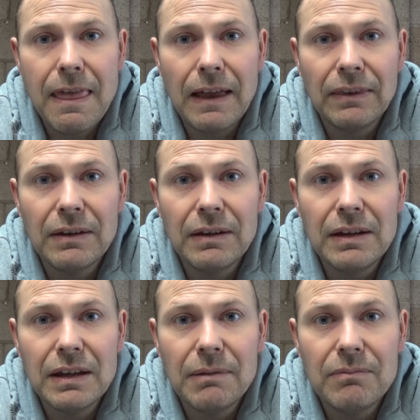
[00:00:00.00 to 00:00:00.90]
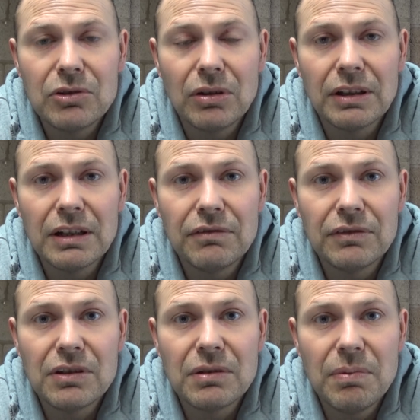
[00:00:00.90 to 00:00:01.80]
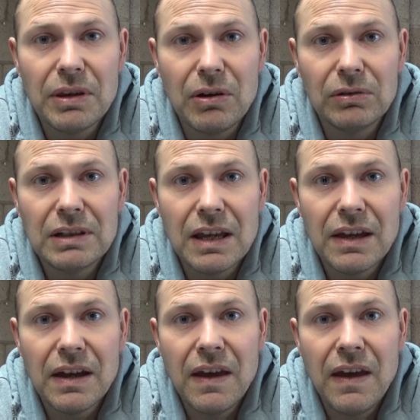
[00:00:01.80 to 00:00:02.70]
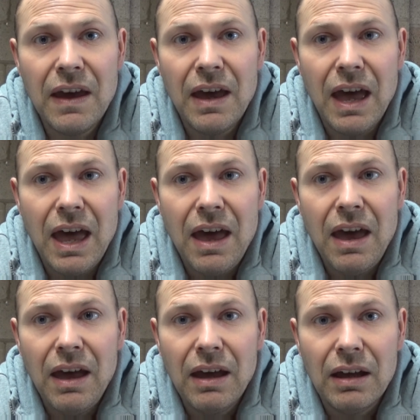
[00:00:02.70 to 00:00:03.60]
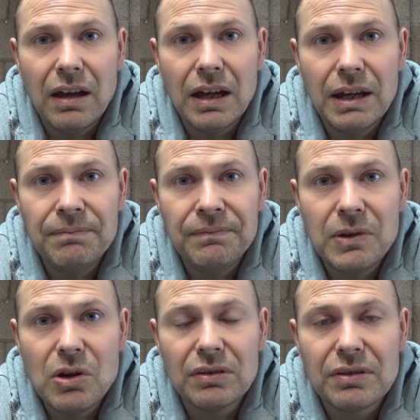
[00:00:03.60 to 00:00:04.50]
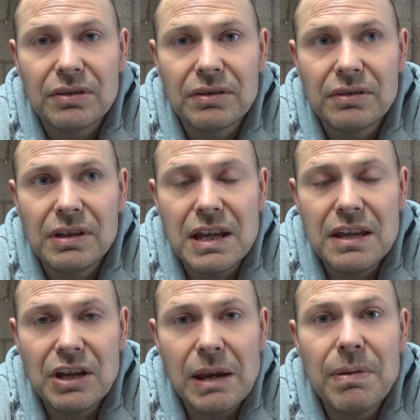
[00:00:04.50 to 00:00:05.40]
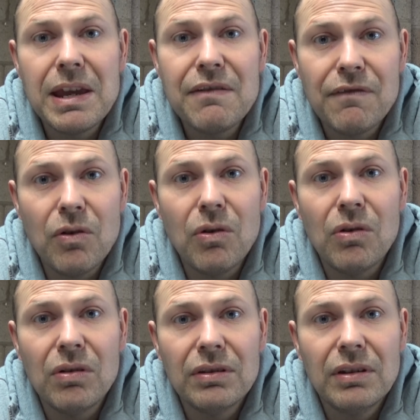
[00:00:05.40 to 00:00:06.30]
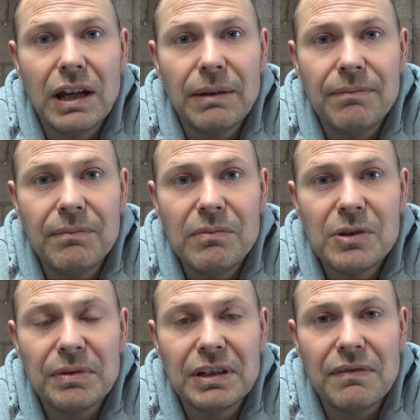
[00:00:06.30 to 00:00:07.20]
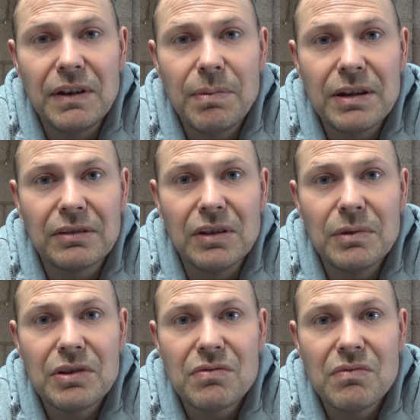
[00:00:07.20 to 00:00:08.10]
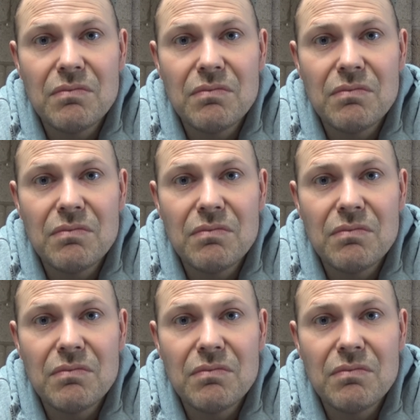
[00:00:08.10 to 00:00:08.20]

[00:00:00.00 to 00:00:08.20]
the solid lifters, so put that all together. Got the JP4 specific pistons, which